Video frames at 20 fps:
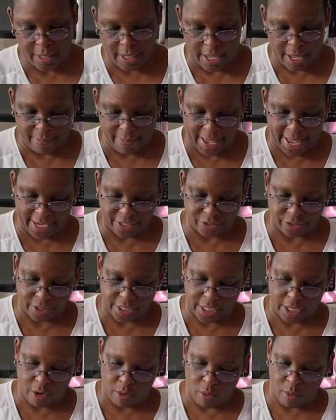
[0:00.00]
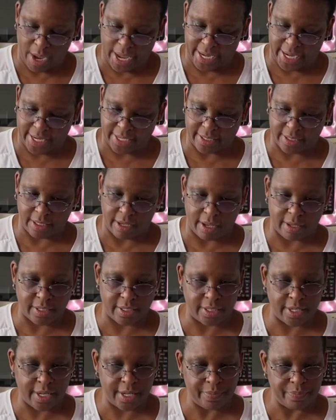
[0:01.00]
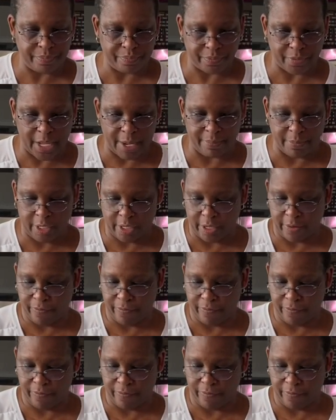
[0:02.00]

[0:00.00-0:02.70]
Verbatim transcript: I'm actually quite exhausted. I'm looking